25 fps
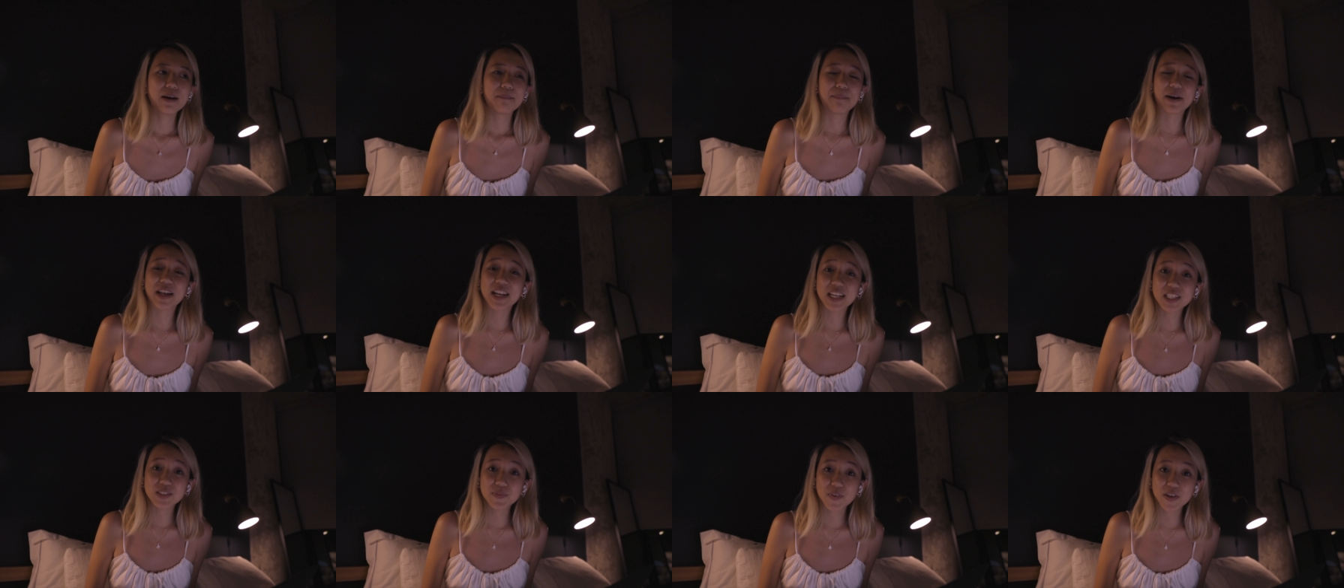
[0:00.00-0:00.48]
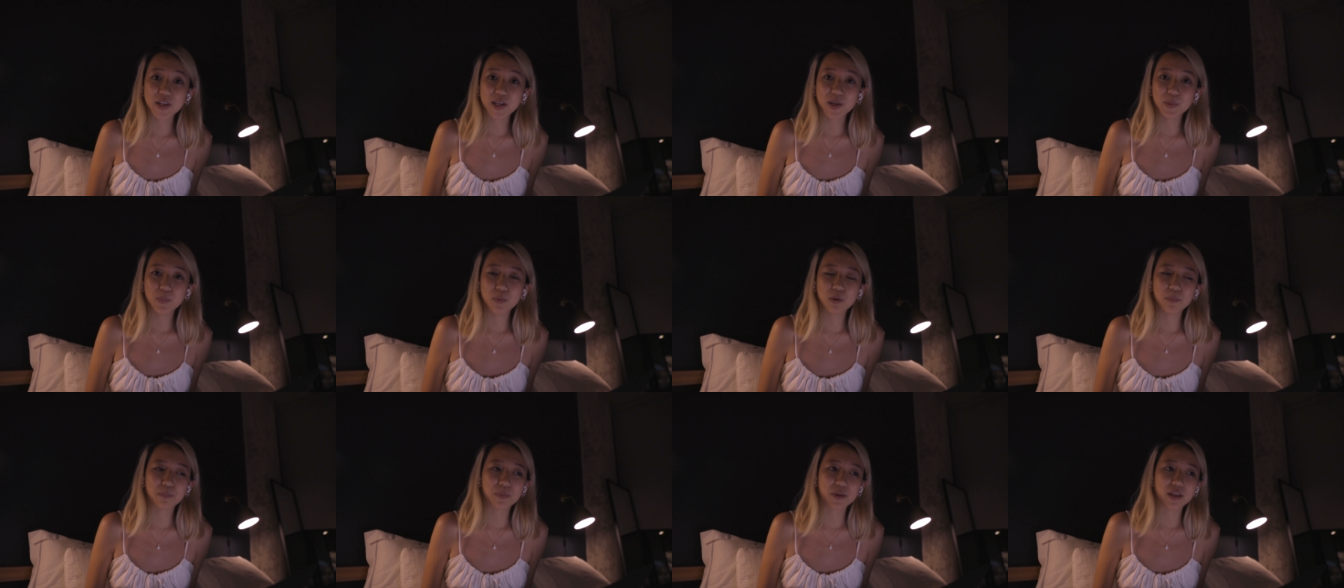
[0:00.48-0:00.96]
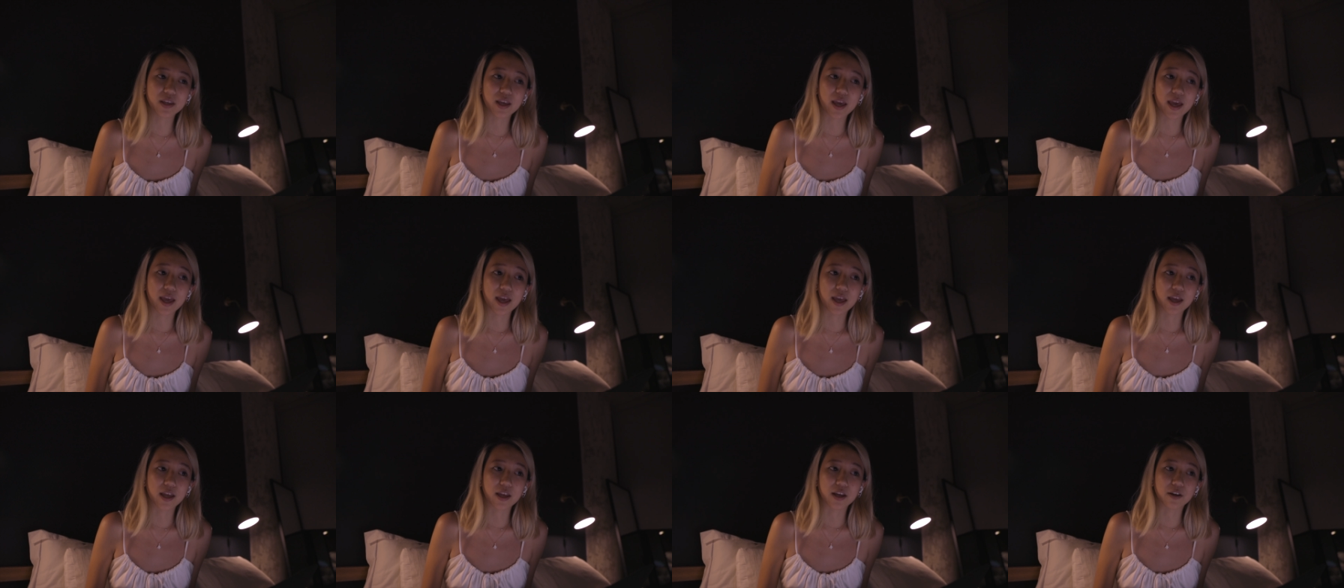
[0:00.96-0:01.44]
My next video will be
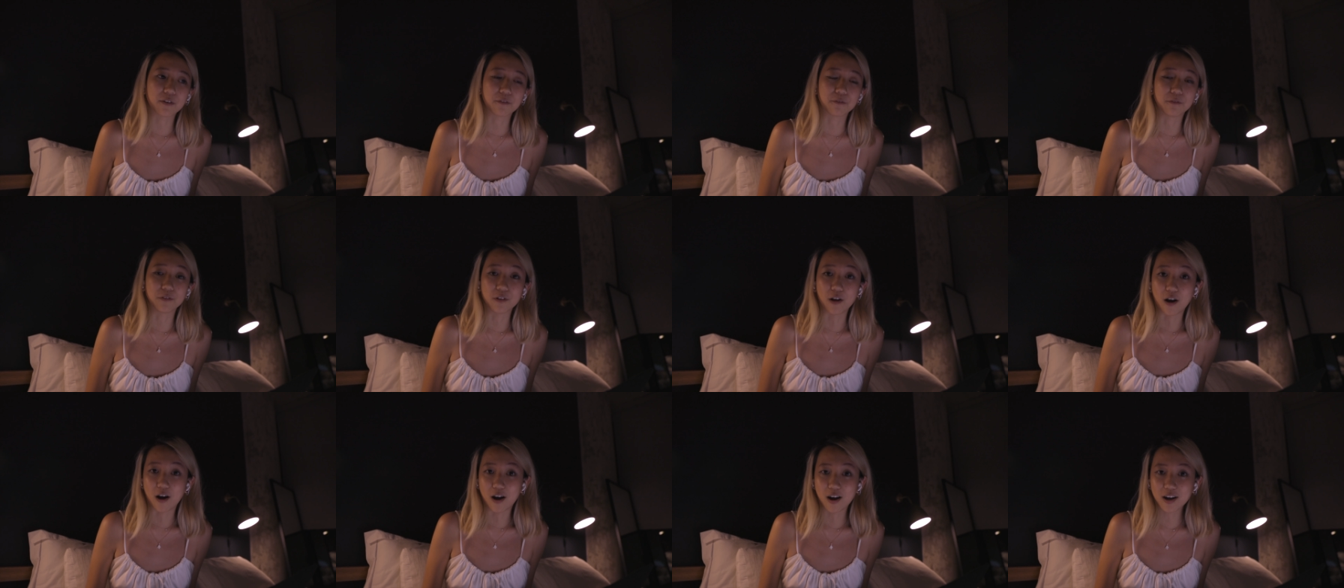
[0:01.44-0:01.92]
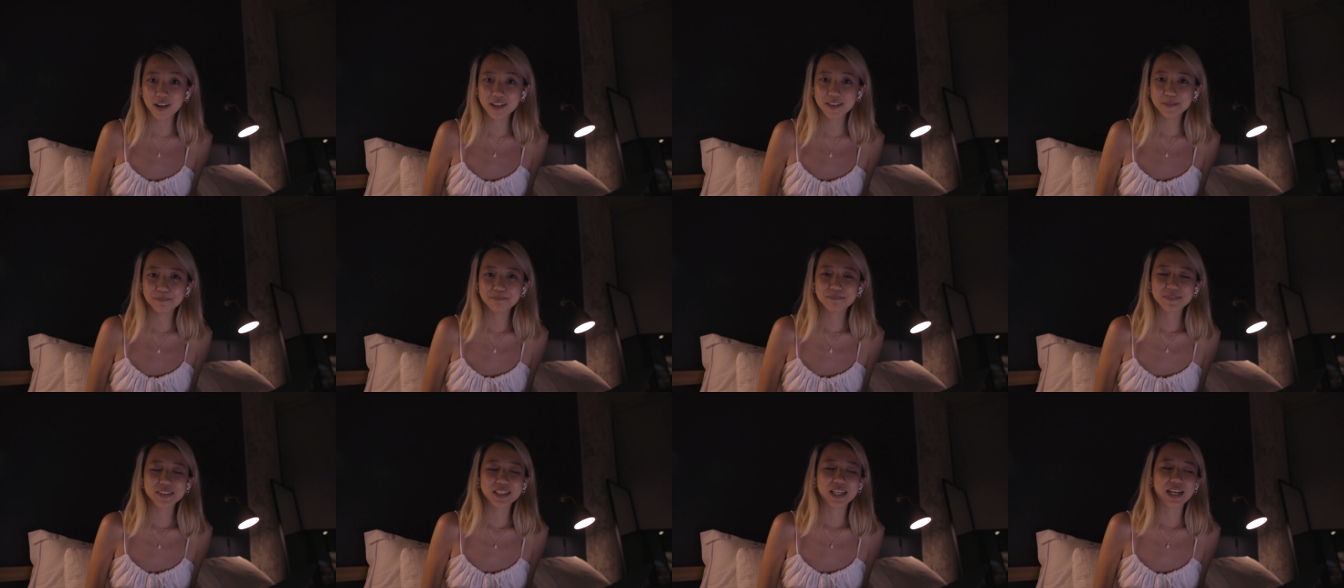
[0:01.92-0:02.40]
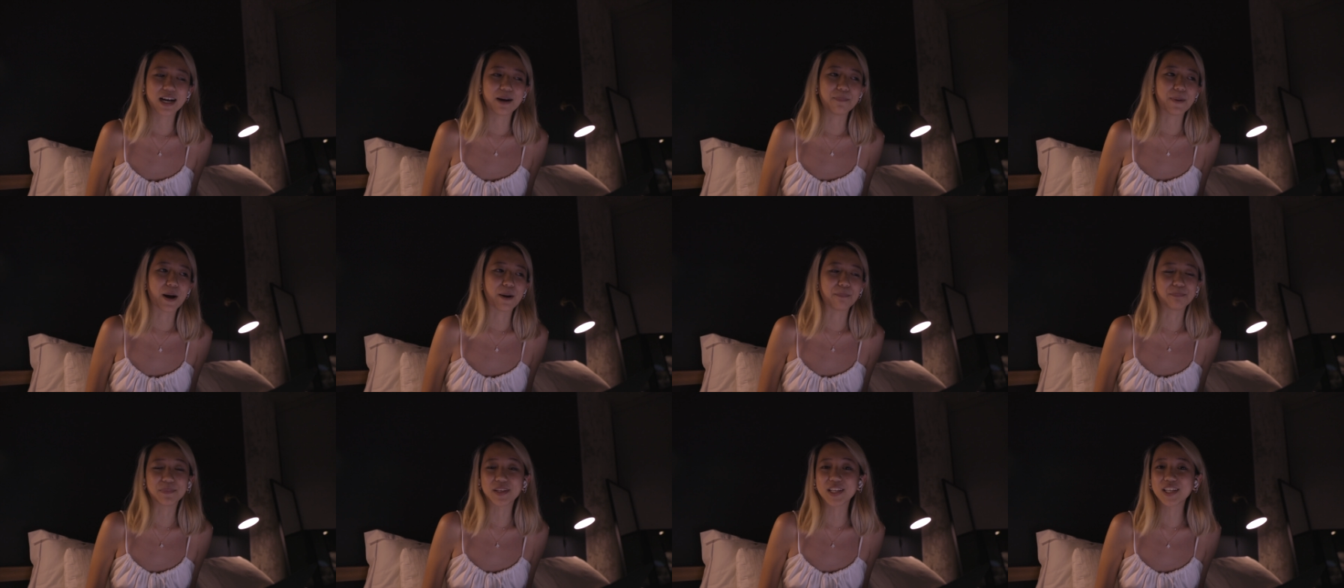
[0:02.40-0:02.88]
a vlog
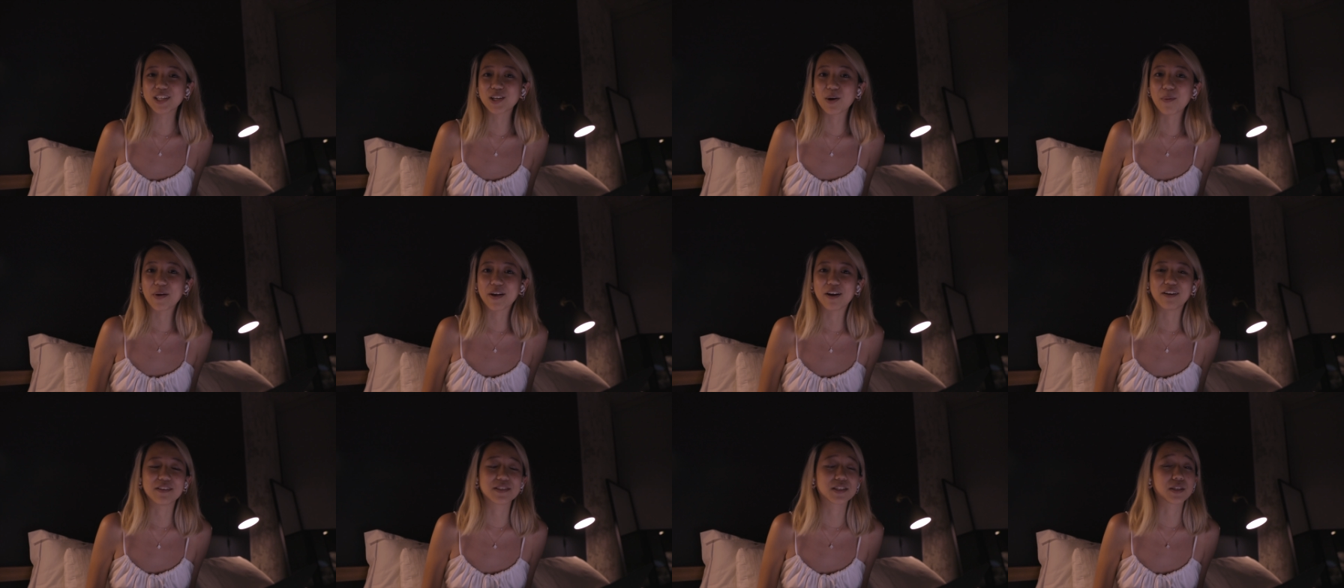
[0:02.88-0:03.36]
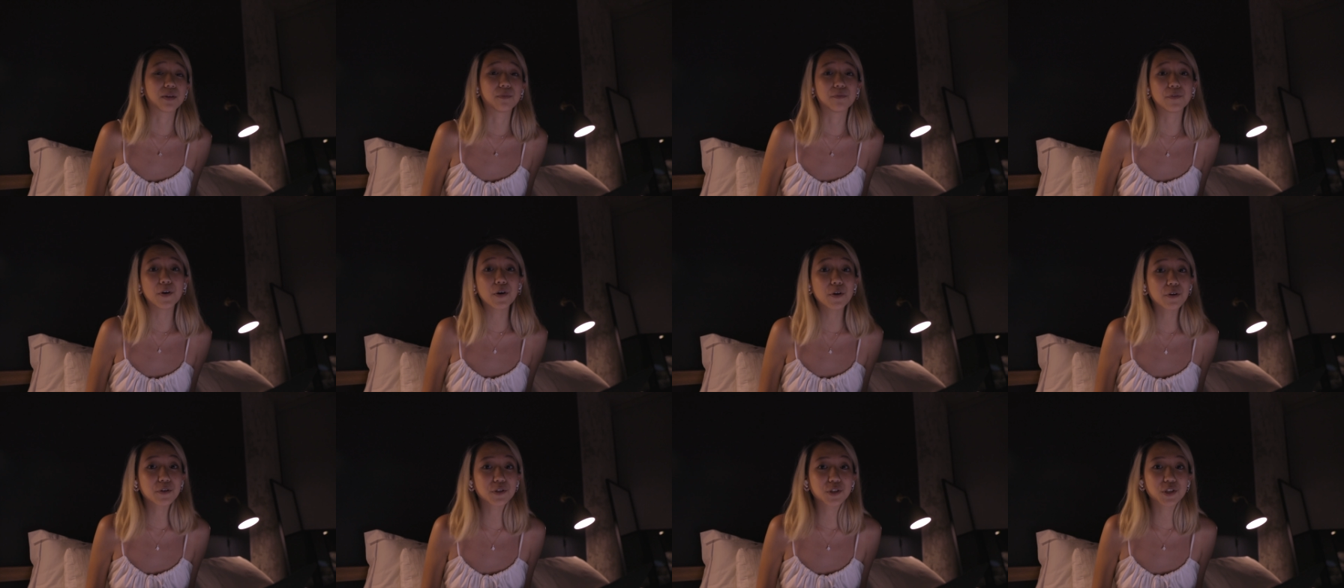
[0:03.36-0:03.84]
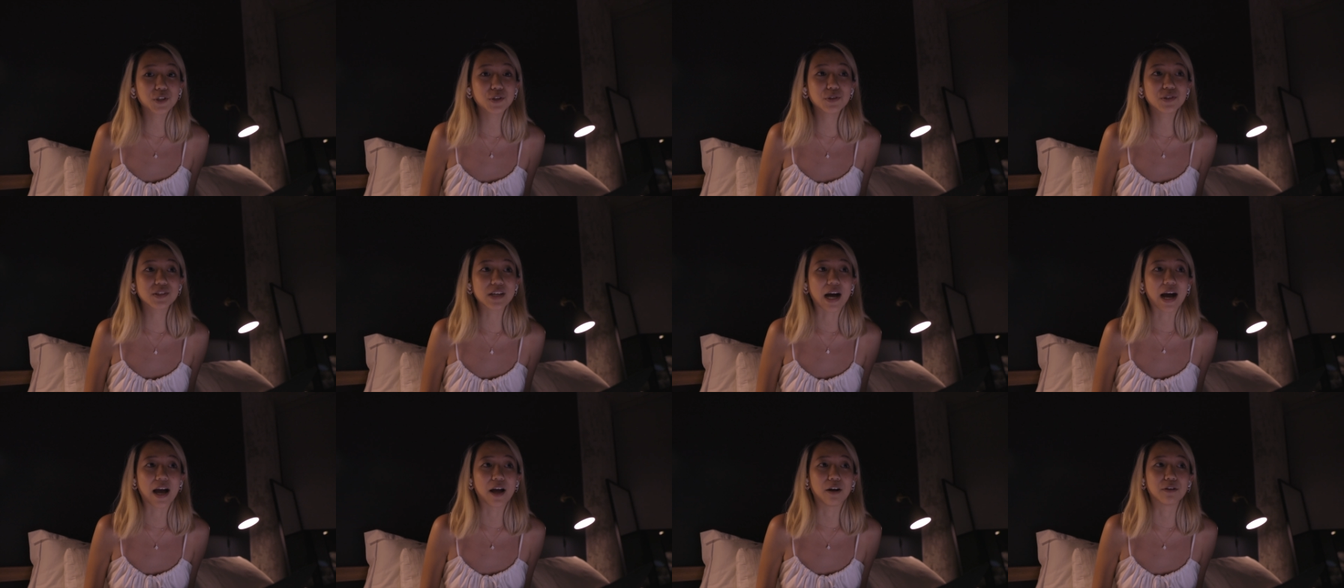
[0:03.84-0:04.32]
about me going on some photo shoots.
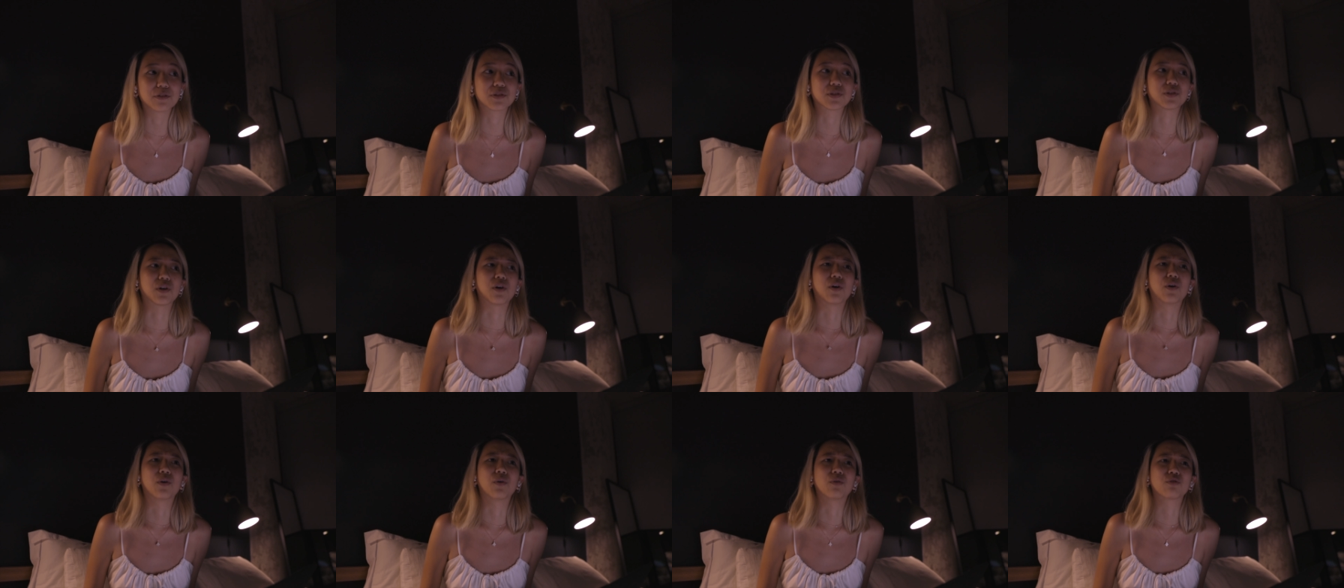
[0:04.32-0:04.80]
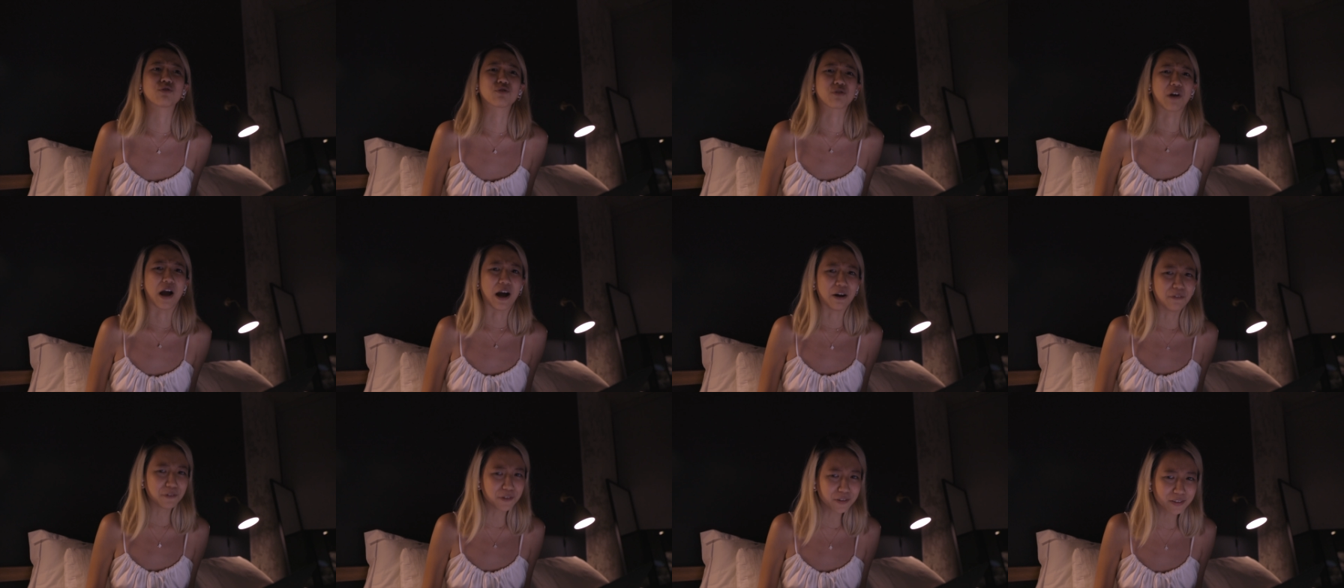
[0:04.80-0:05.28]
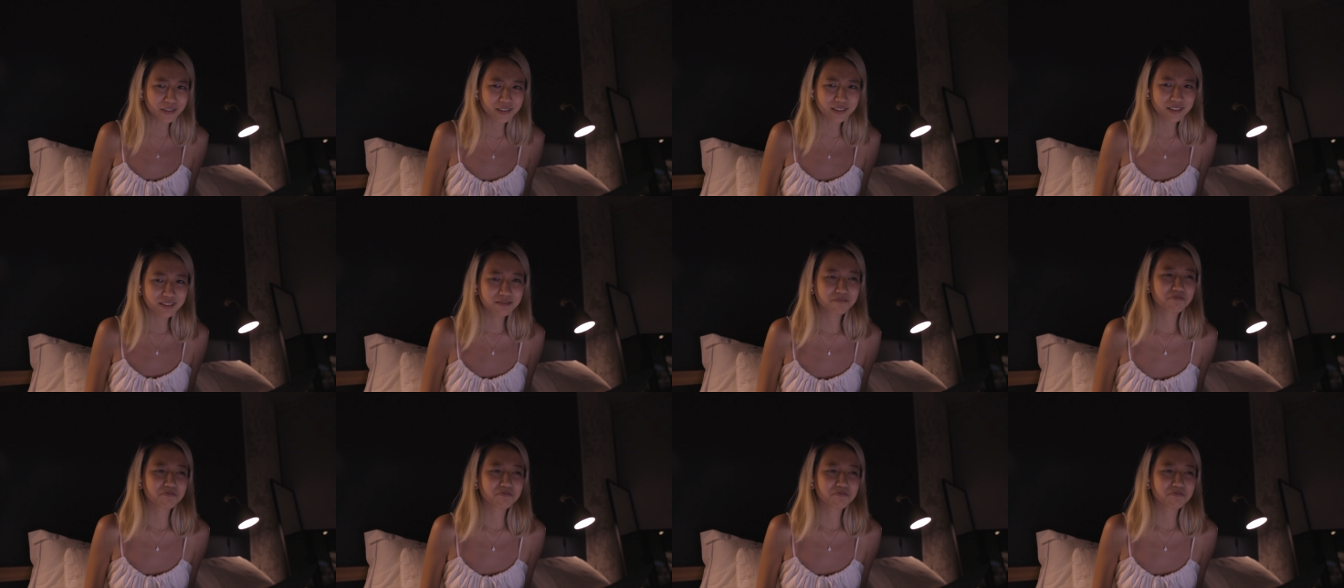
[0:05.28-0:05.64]
I also traveled